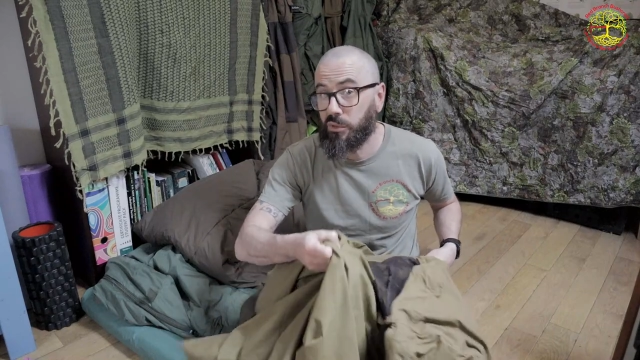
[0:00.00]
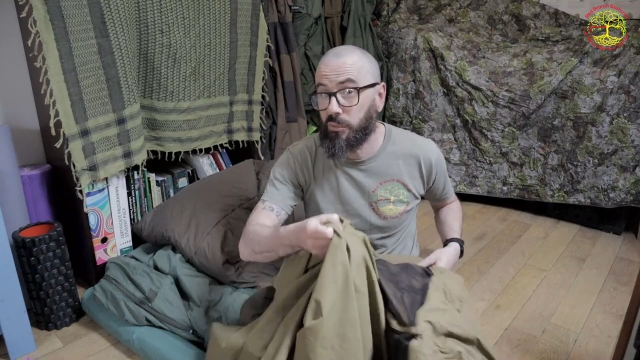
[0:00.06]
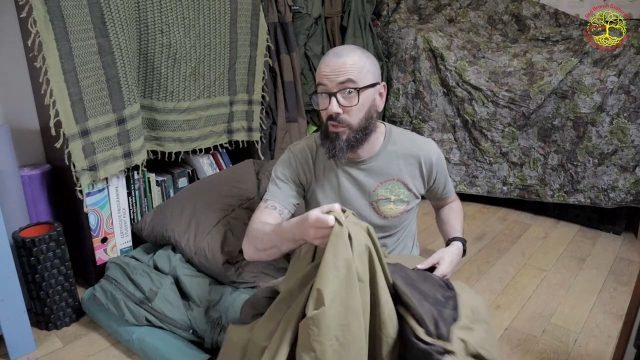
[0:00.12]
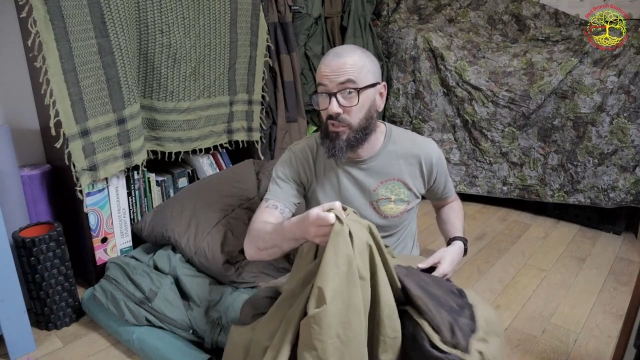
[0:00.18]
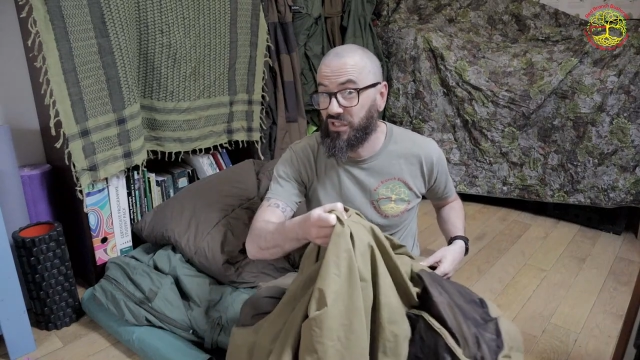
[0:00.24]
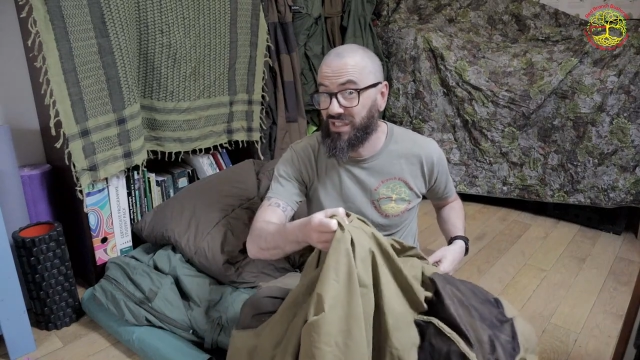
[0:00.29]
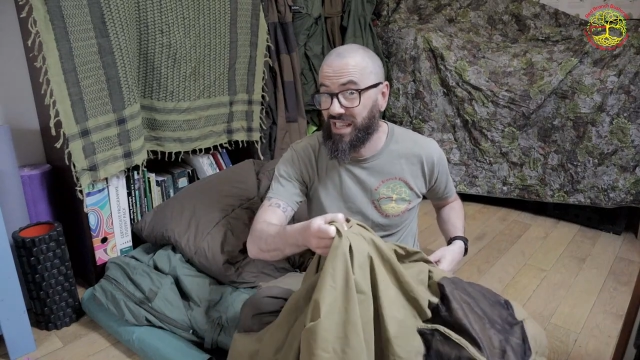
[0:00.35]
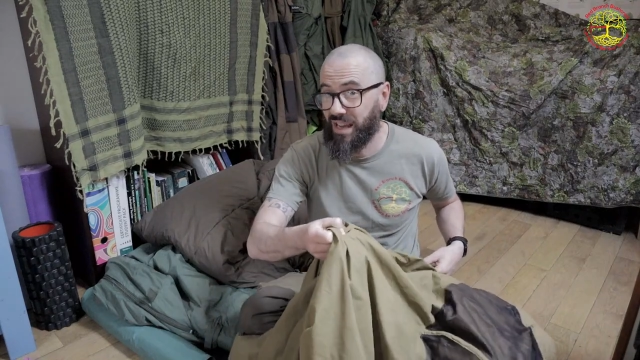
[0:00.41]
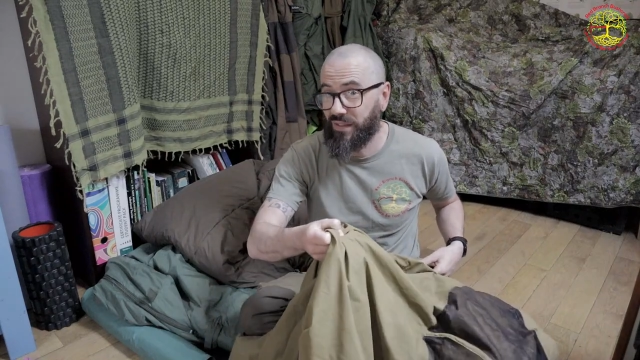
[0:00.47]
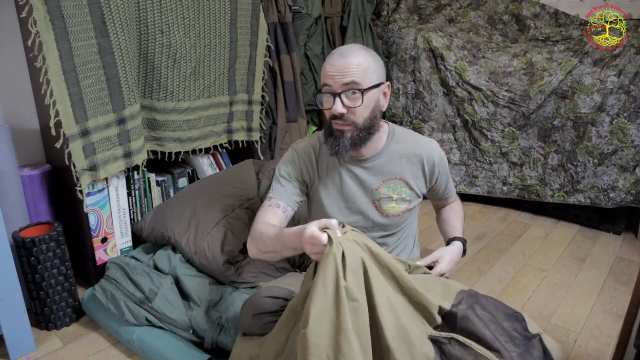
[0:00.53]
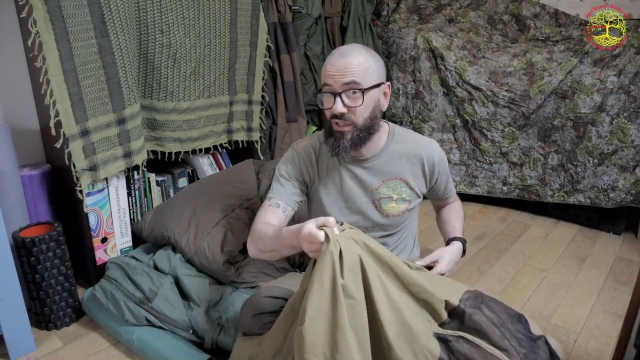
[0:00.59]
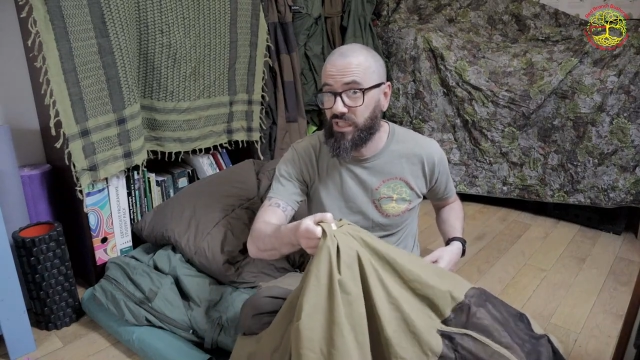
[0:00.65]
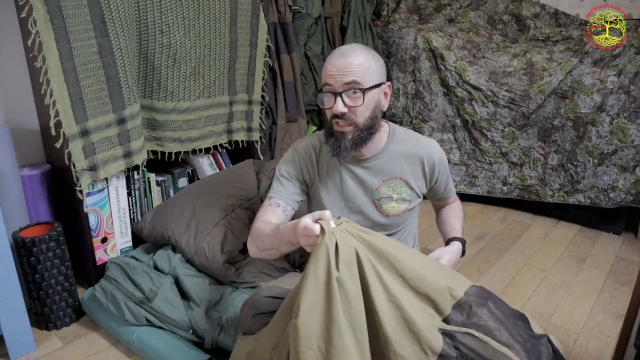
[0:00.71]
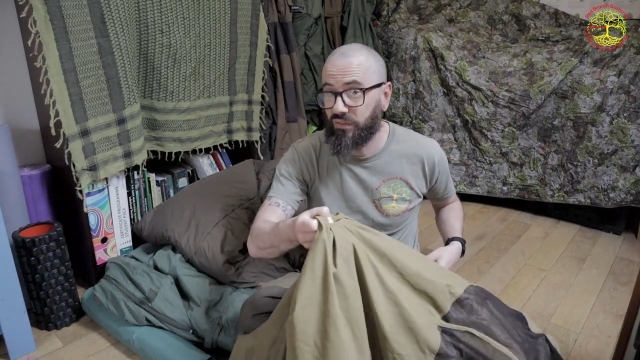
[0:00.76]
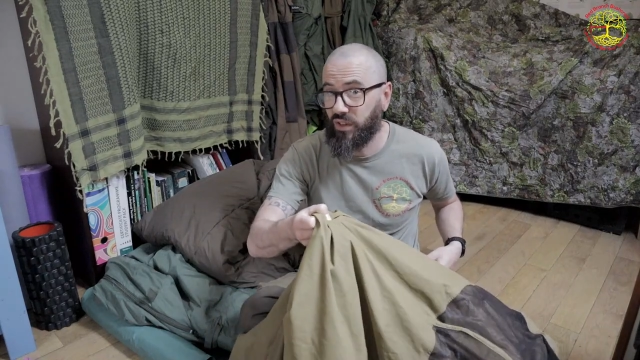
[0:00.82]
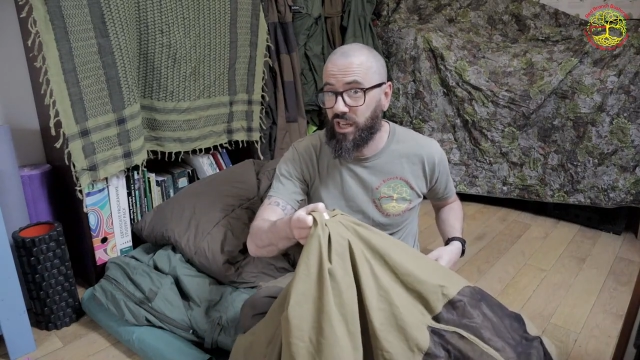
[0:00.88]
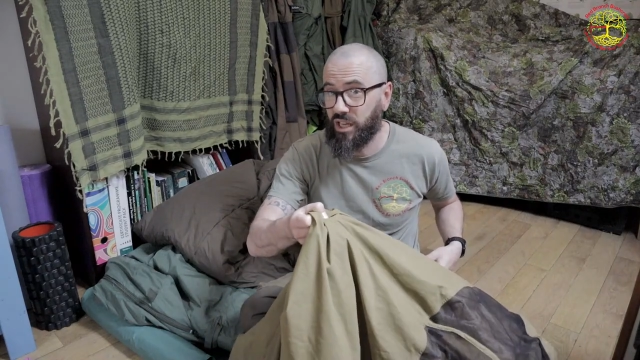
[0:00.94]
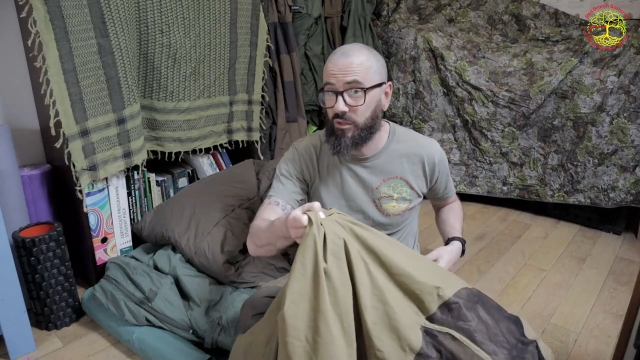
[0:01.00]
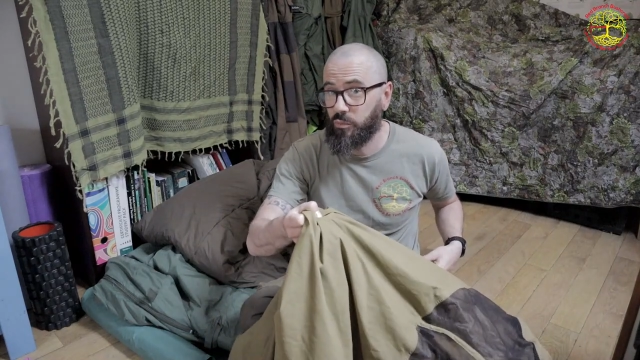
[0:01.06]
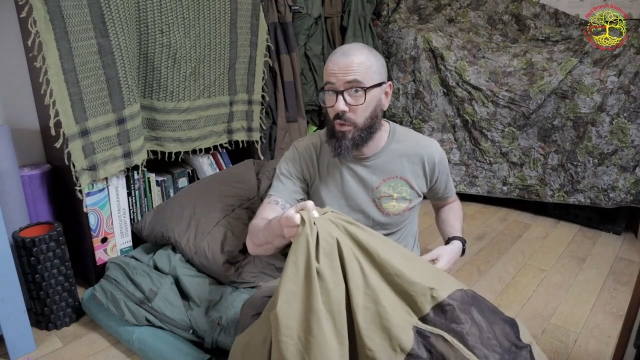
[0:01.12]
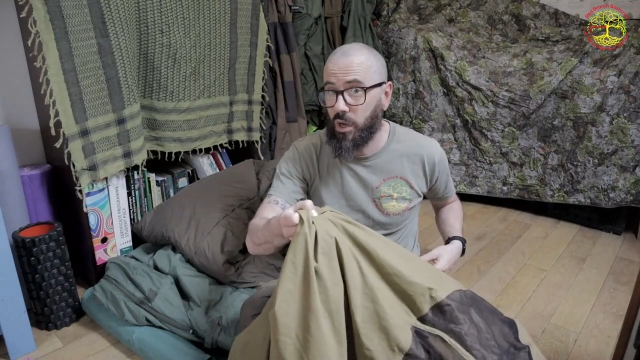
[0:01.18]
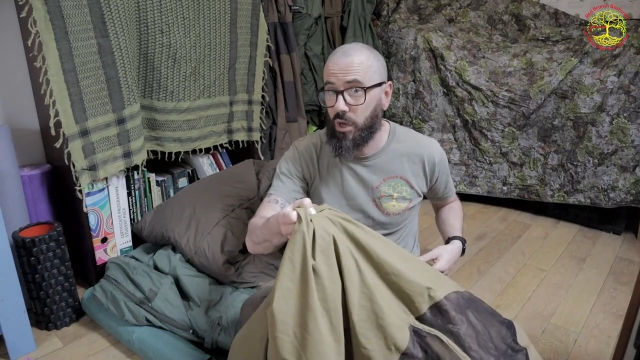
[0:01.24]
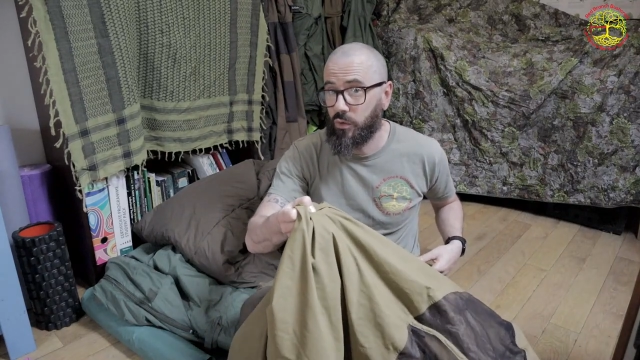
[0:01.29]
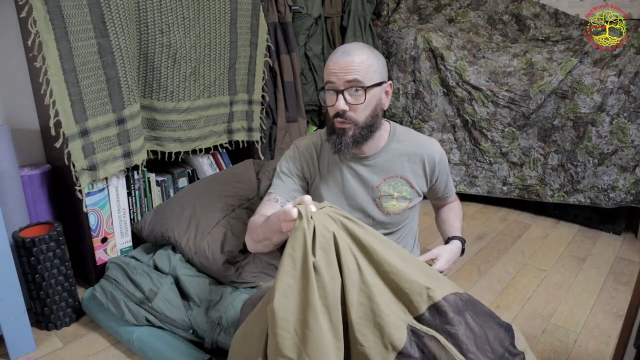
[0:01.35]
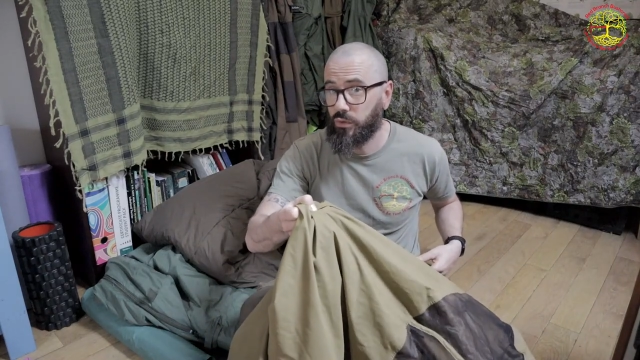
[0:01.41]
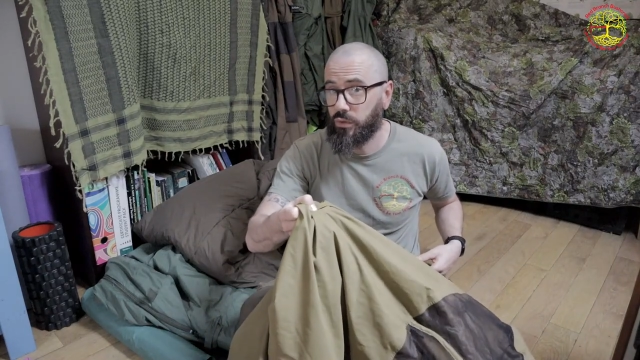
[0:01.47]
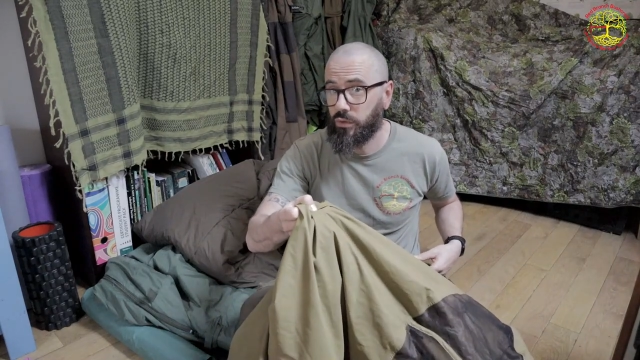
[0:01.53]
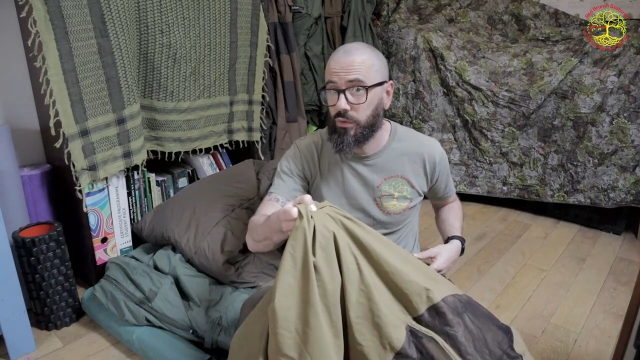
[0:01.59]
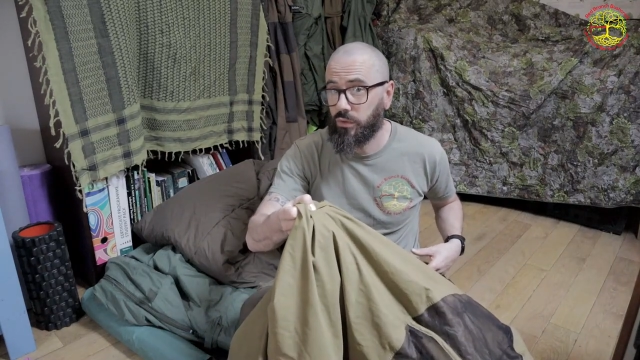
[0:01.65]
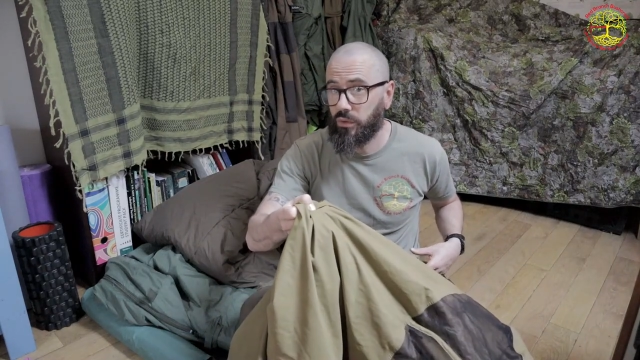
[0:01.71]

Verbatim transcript: me about £75.